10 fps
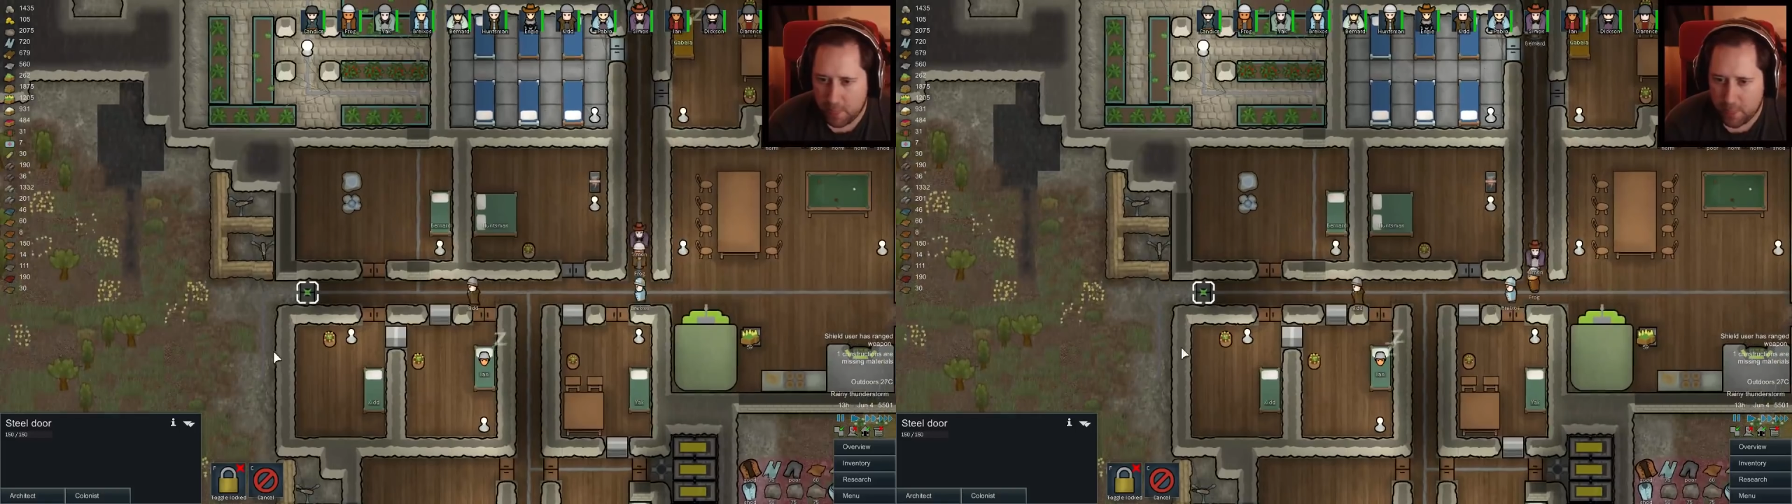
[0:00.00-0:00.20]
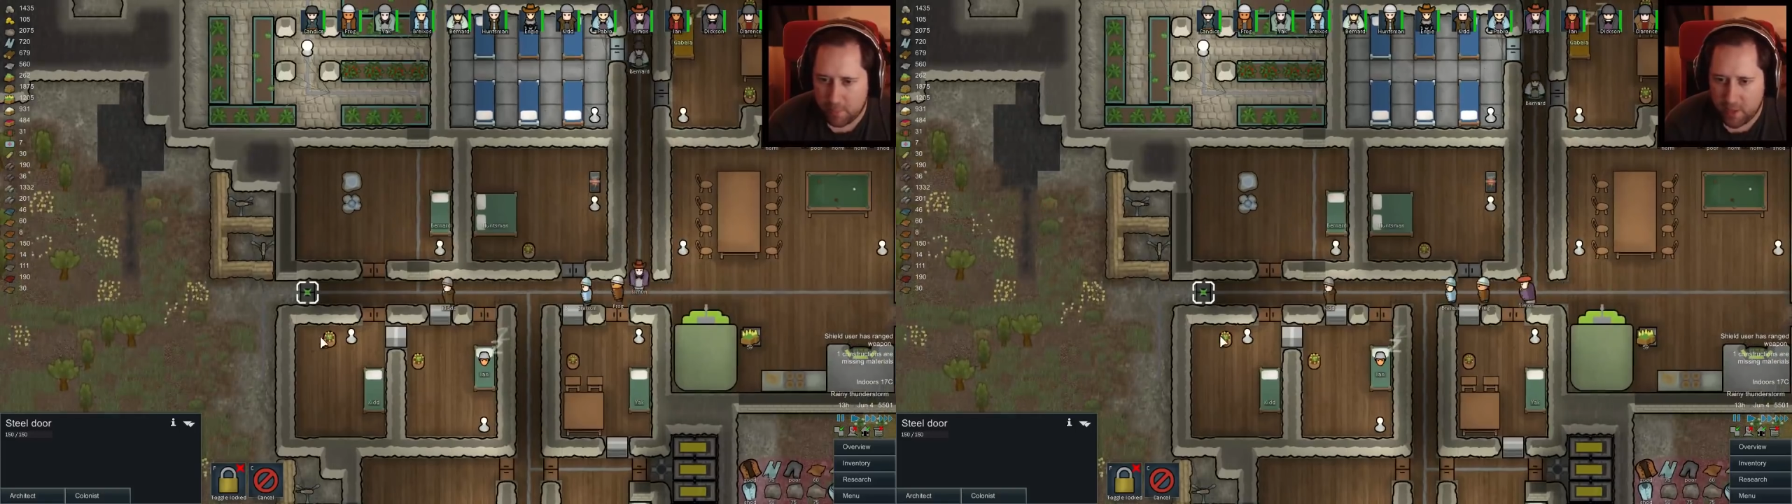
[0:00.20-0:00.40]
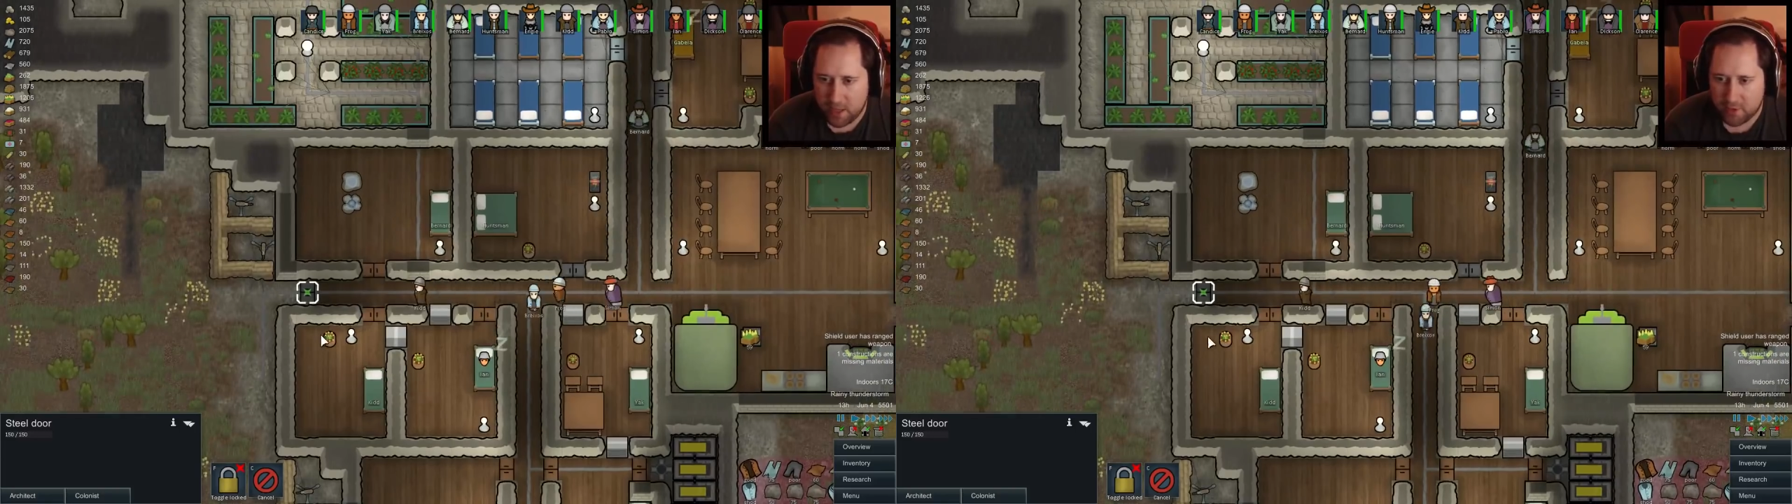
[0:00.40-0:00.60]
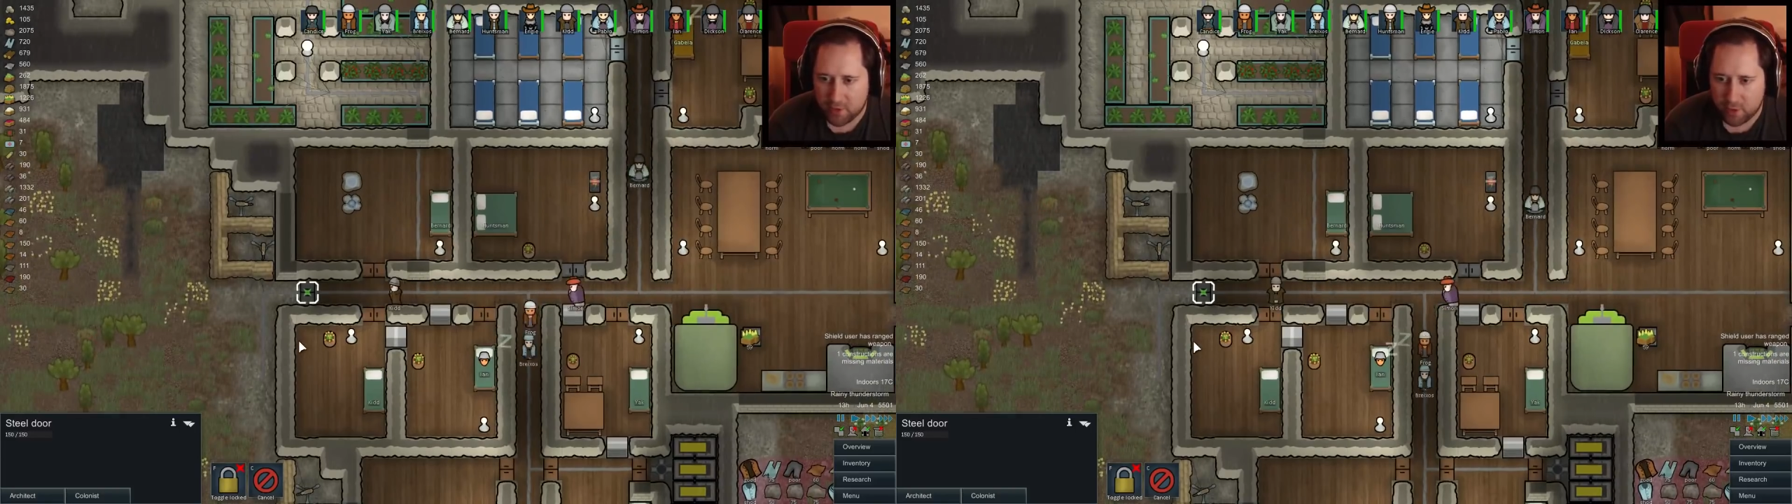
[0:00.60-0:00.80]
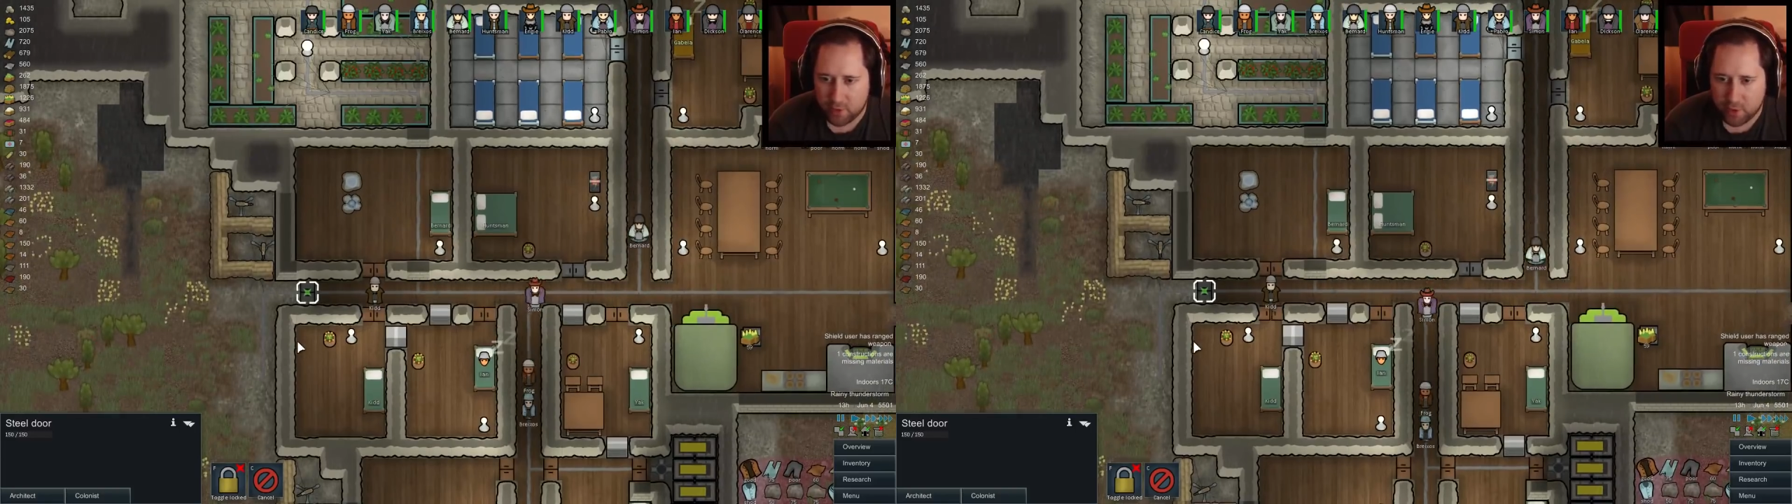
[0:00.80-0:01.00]
main
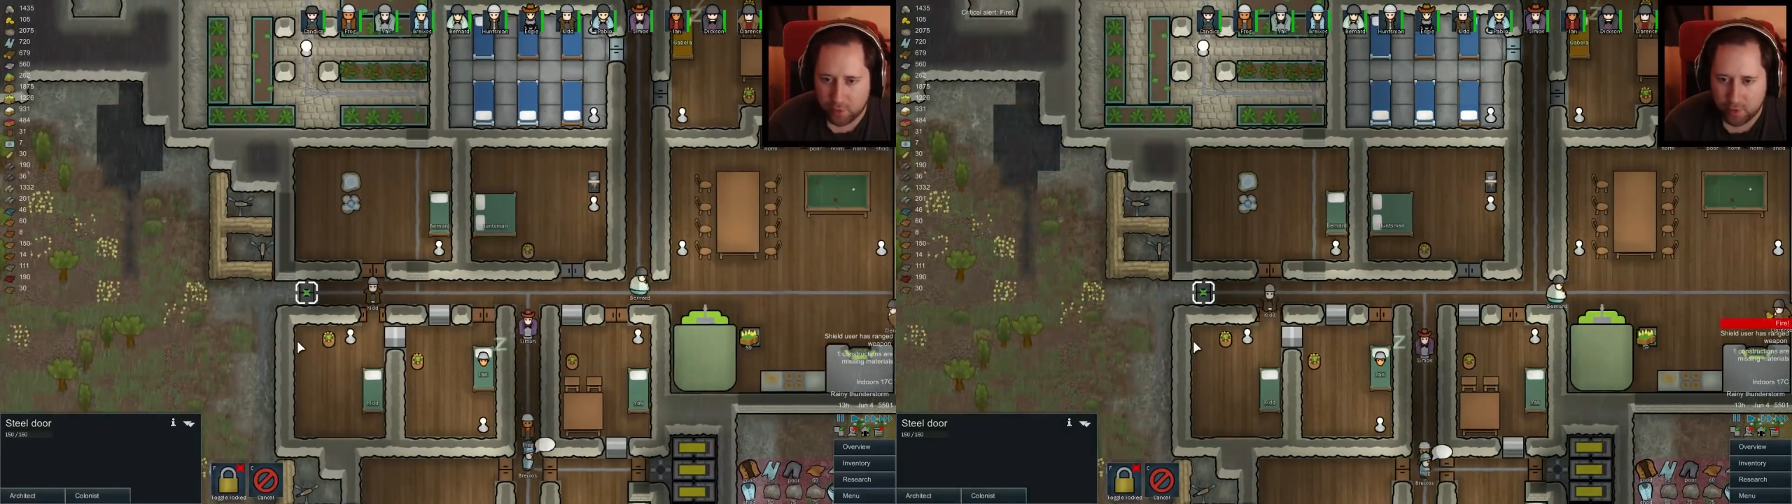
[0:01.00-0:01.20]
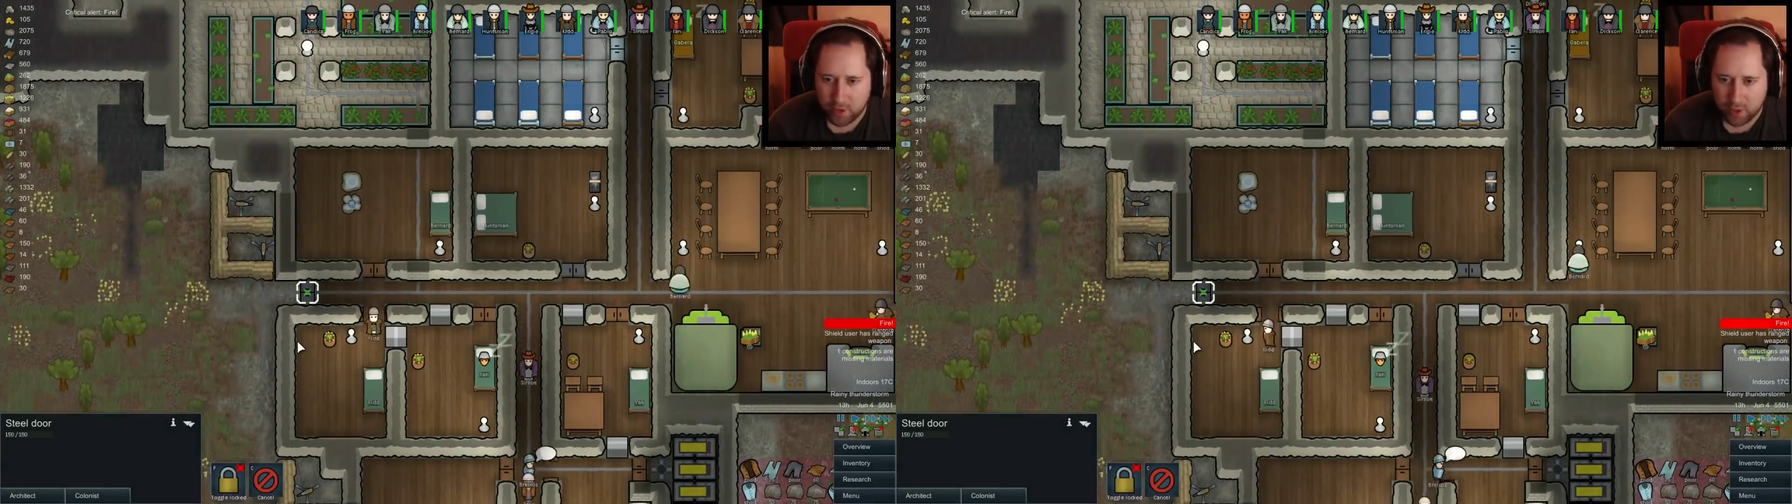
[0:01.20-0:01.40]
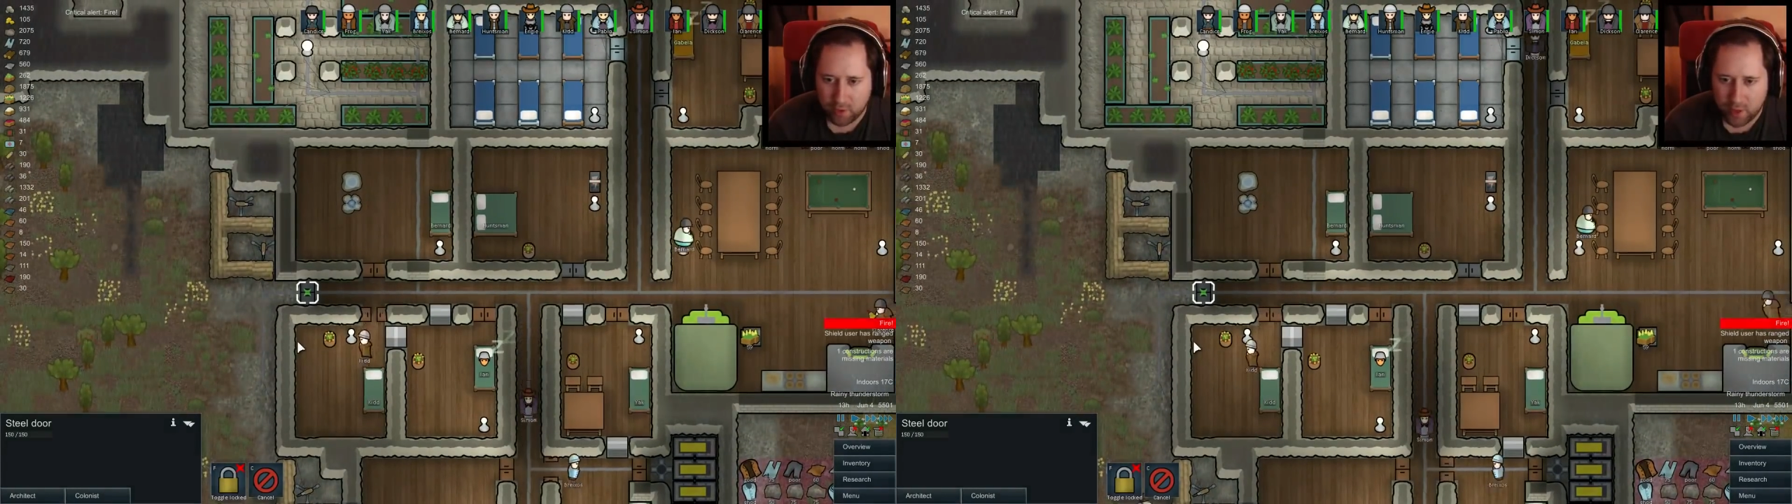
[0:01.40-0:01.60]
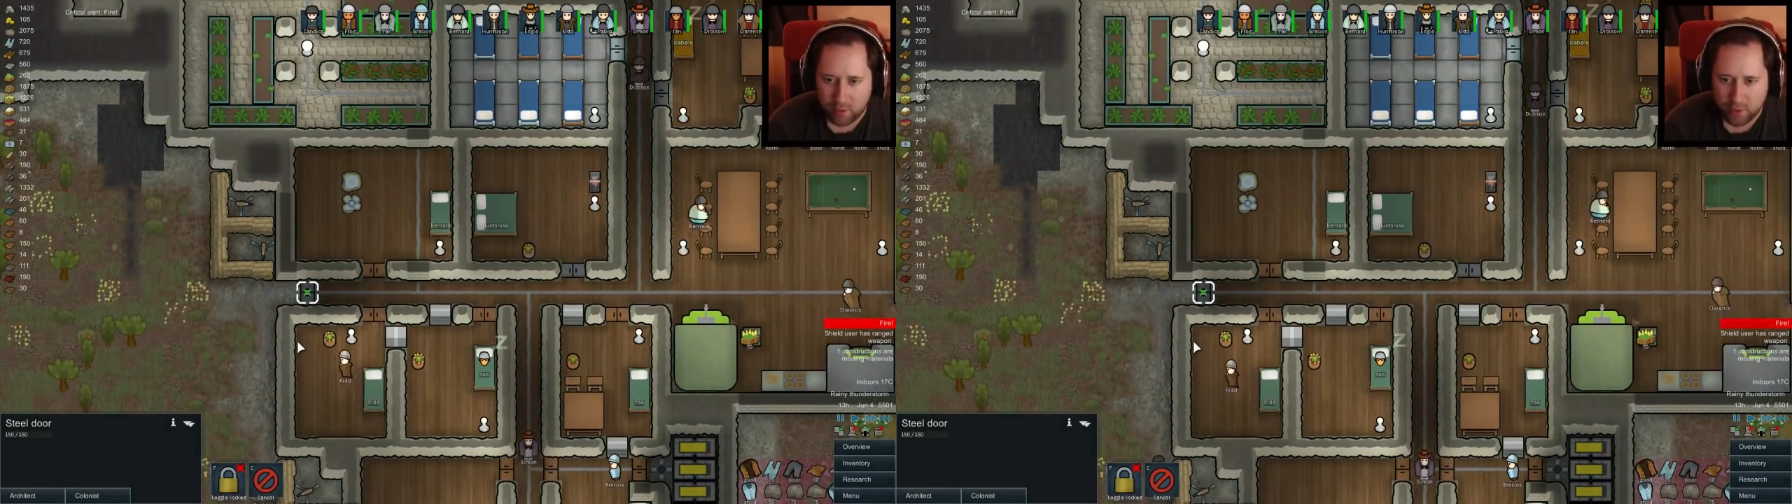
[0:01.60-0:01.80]
sort of doors in or out